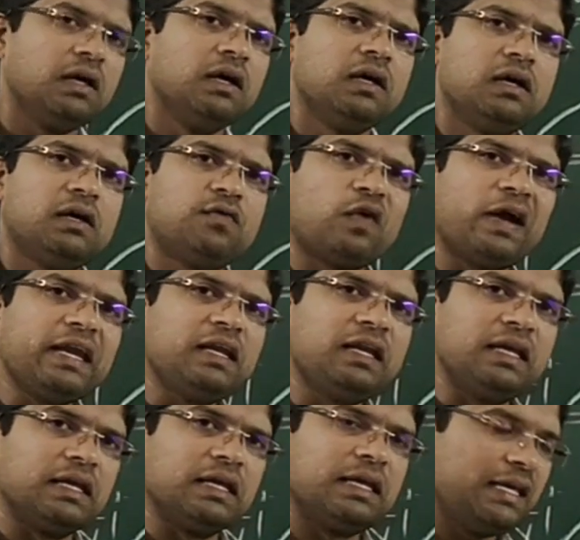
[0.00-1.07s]

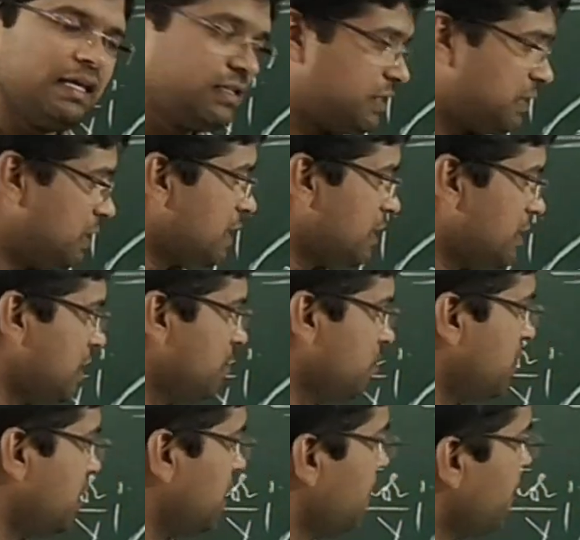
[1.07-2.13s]
winding is nothing
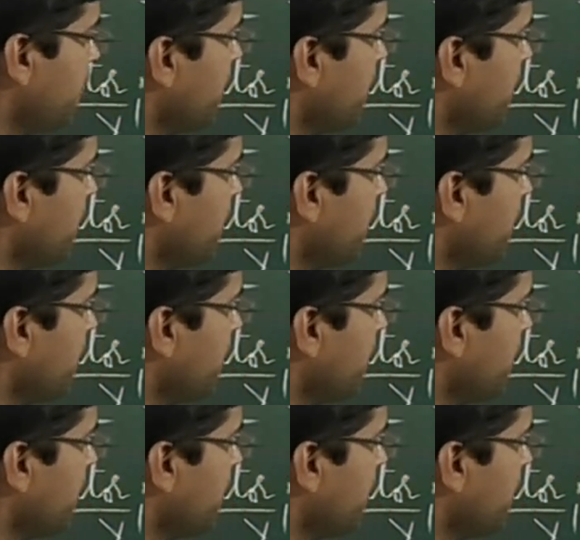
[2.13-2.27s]
but